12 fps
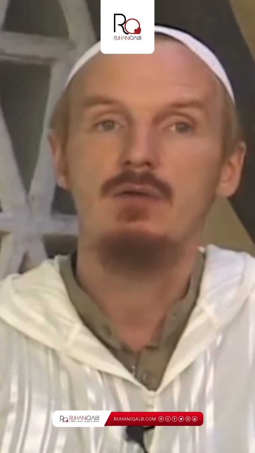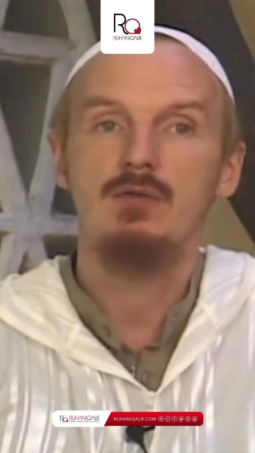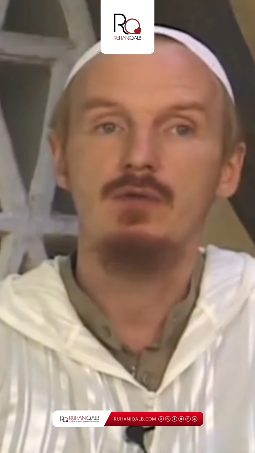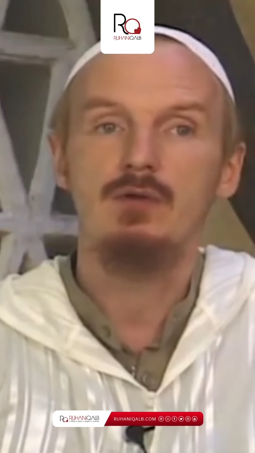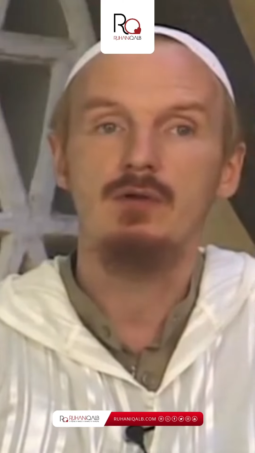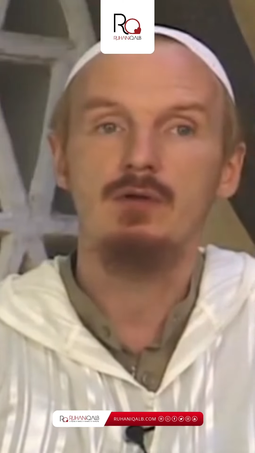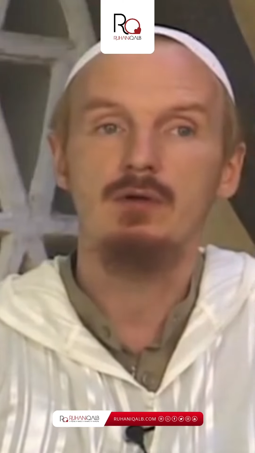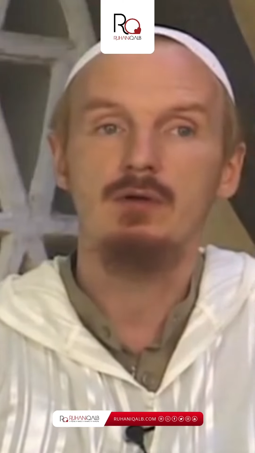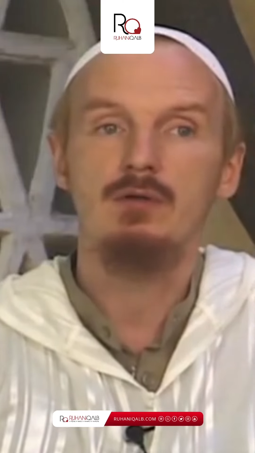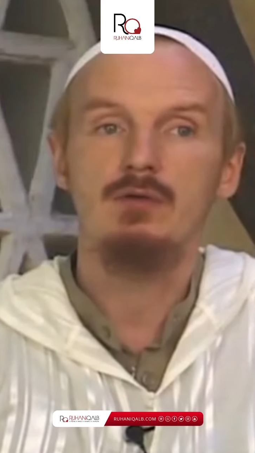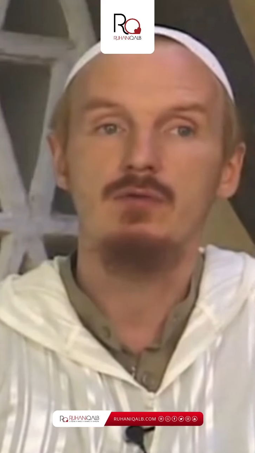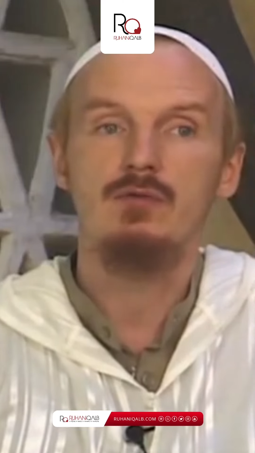
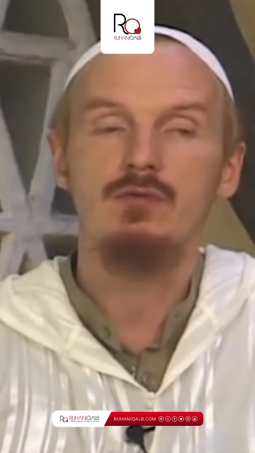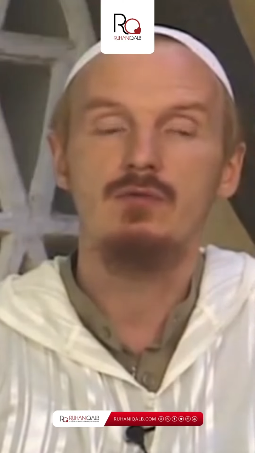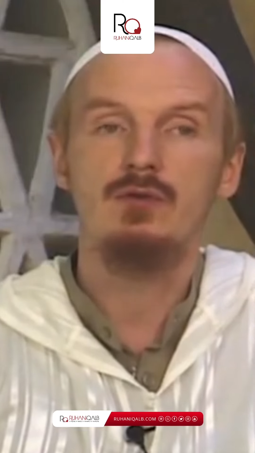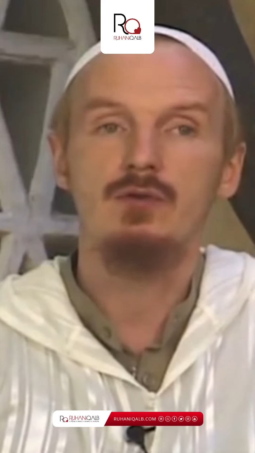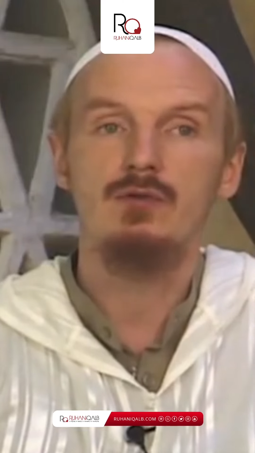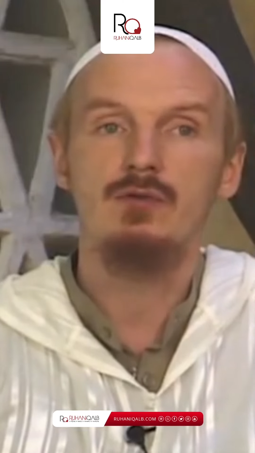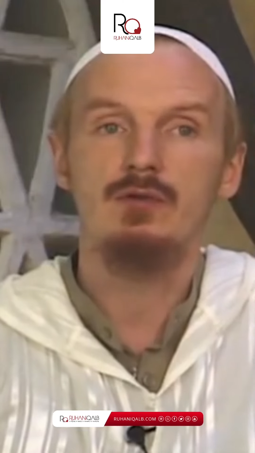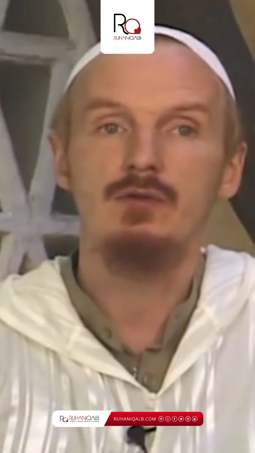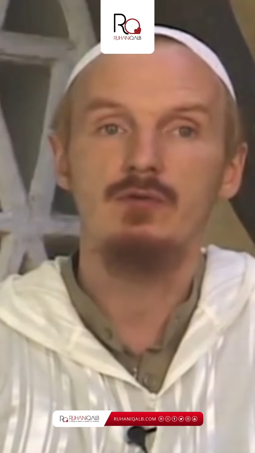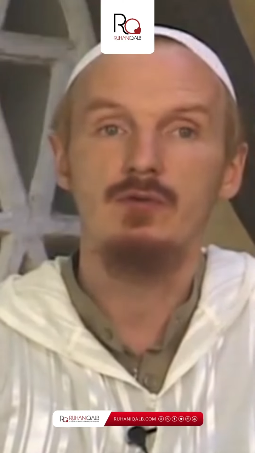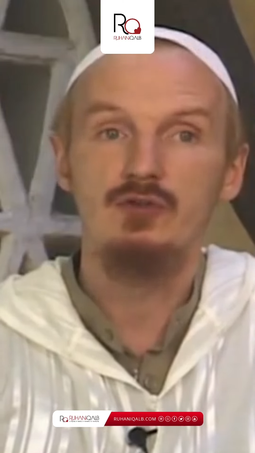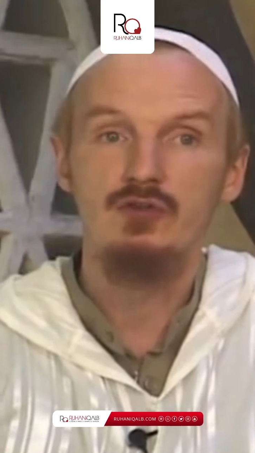
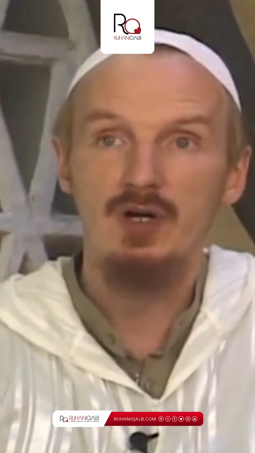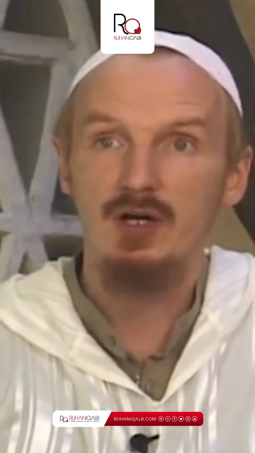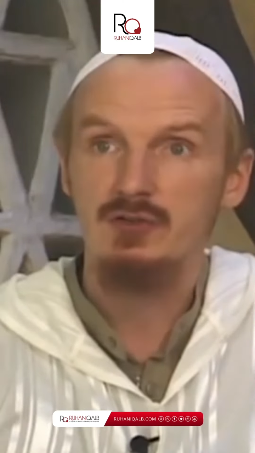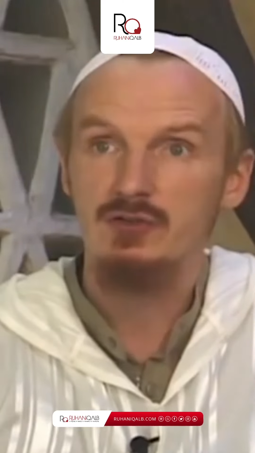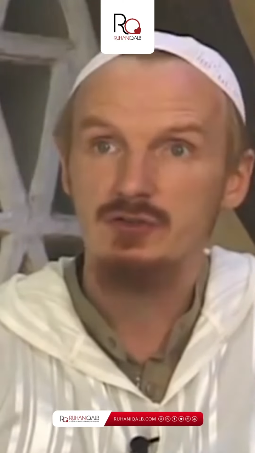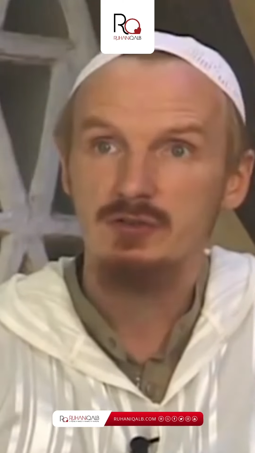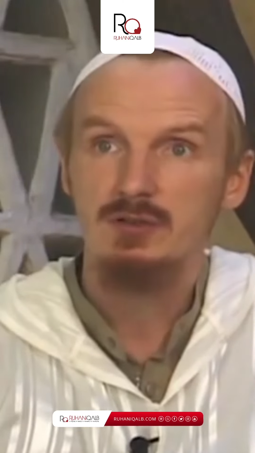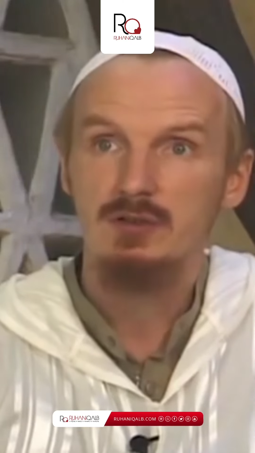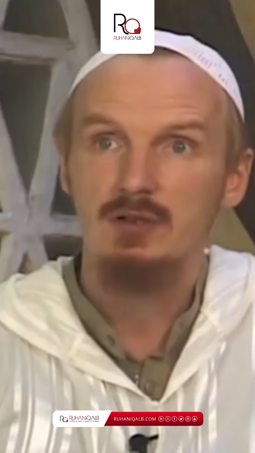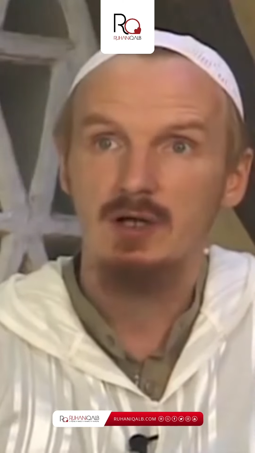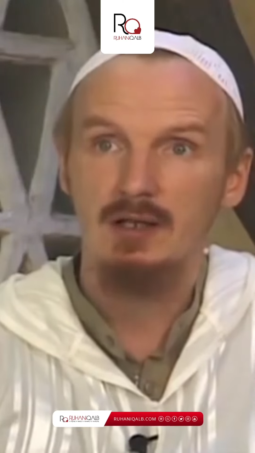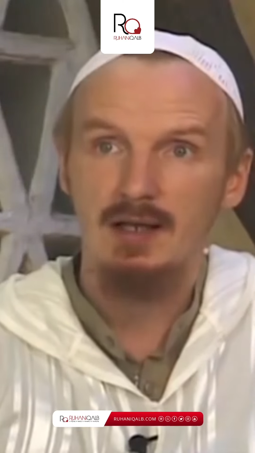the judge,
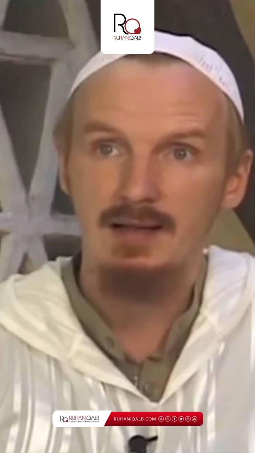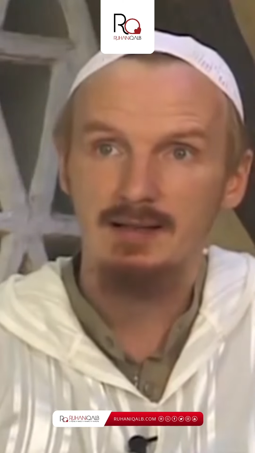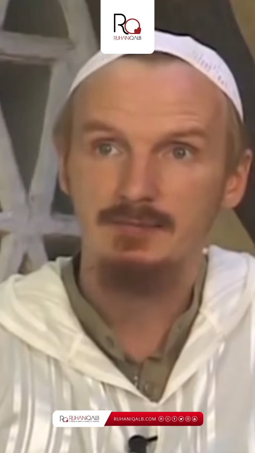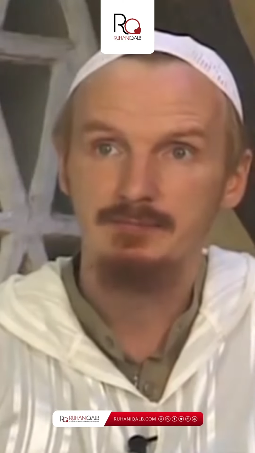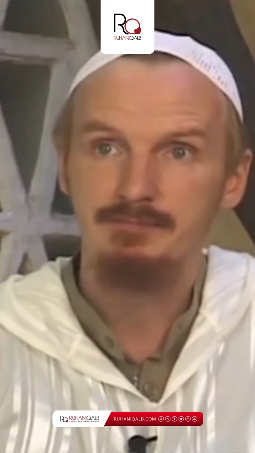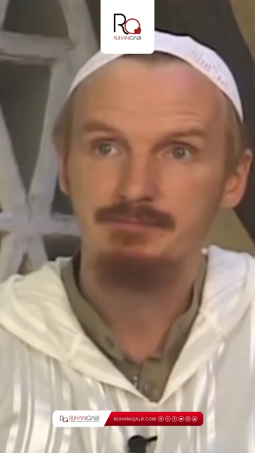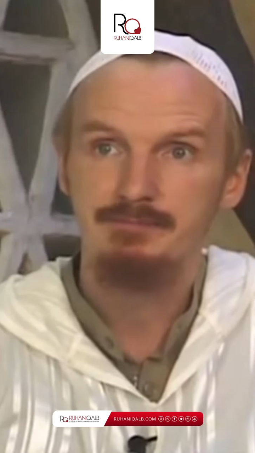Al-Hakam.